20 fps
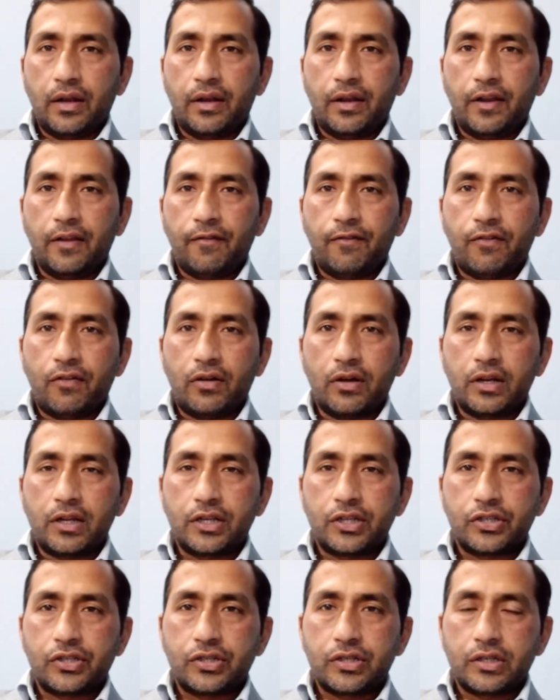Default
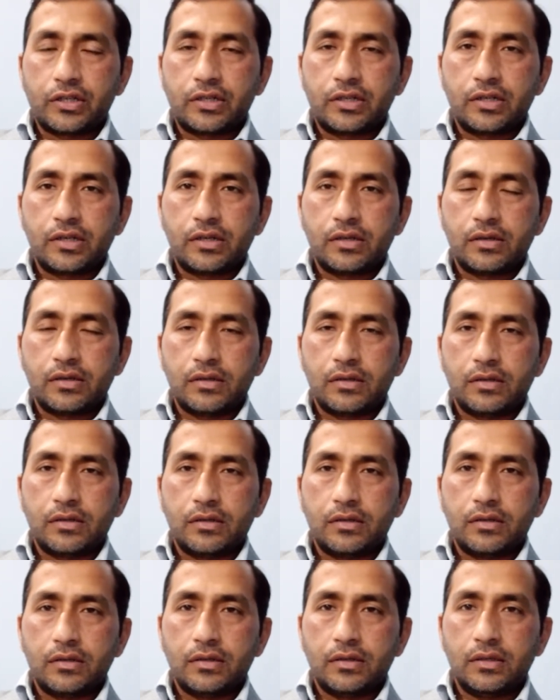constructor
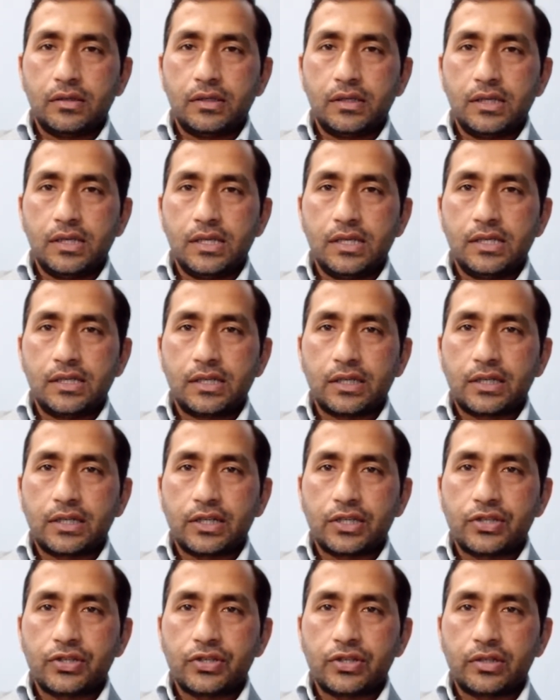is a
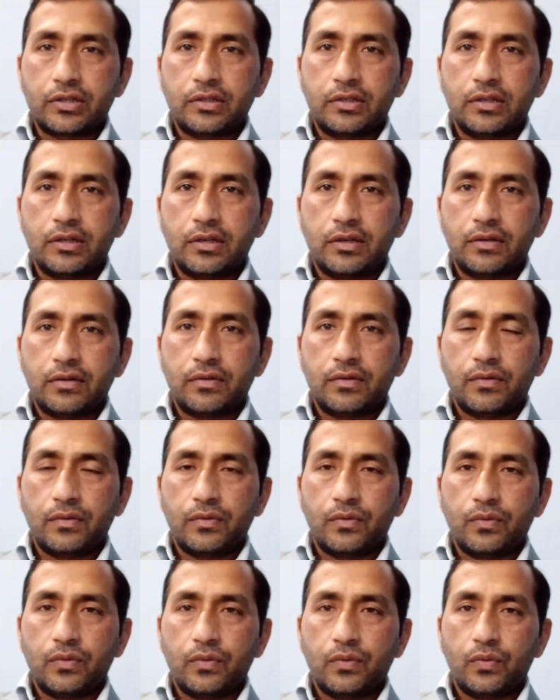constructor
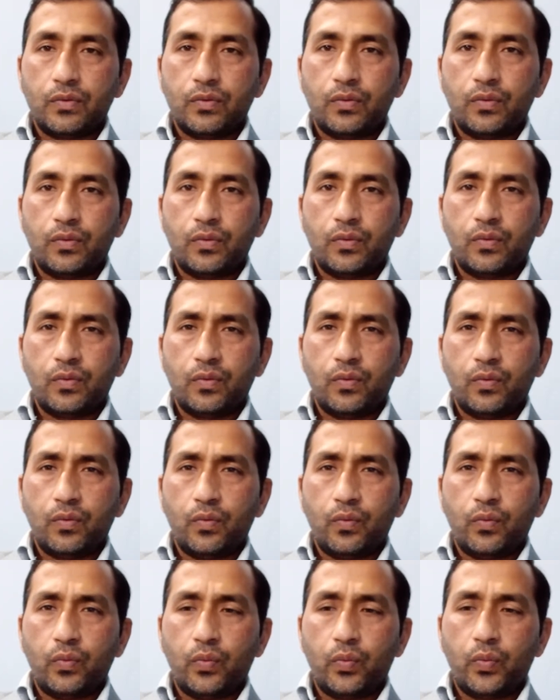
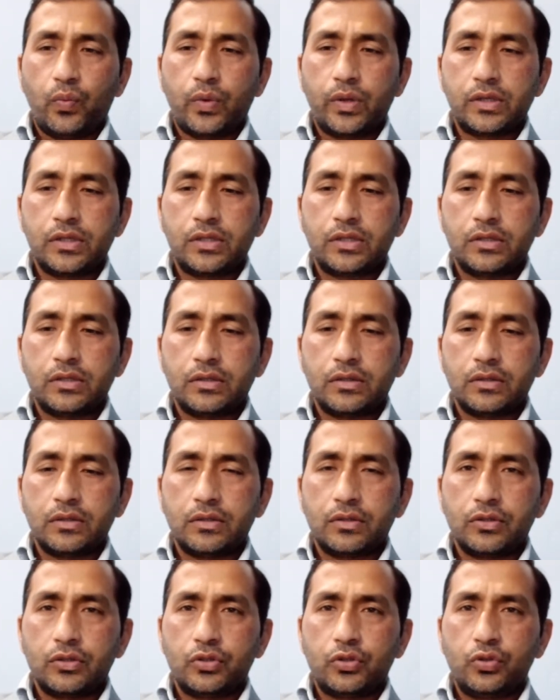which
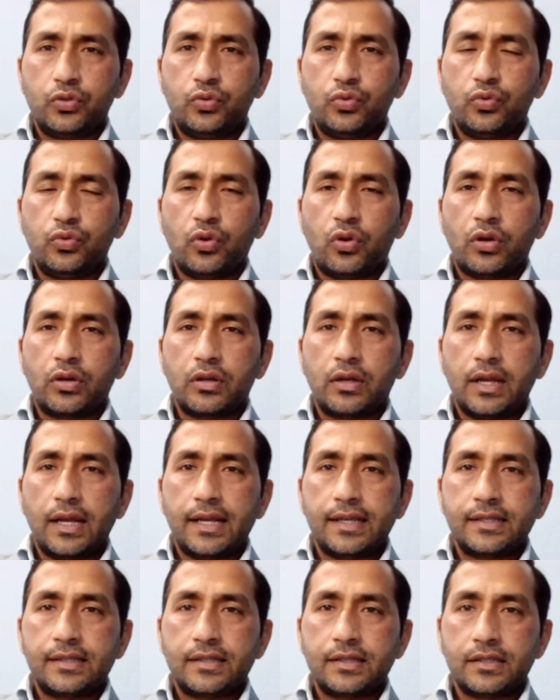do not
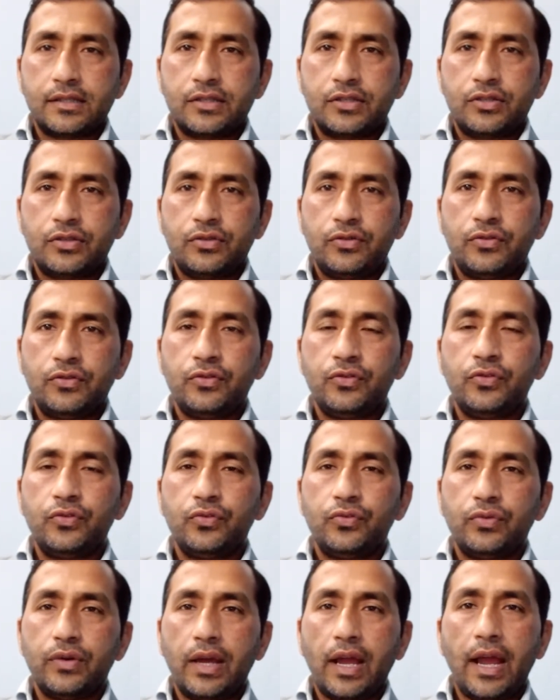as such
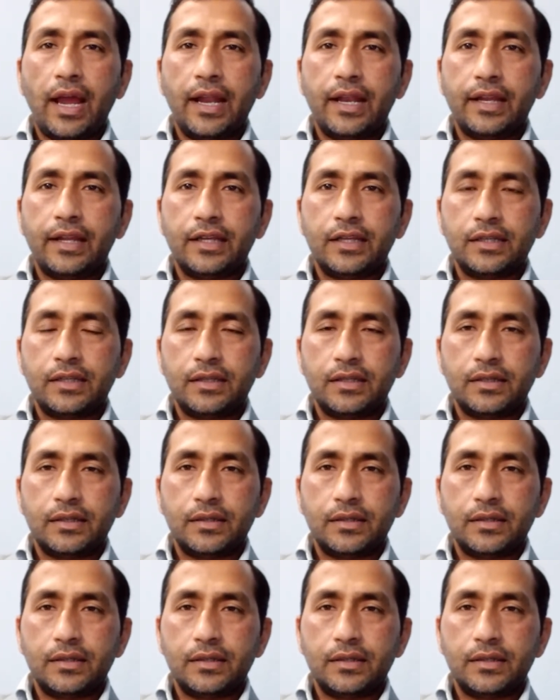do any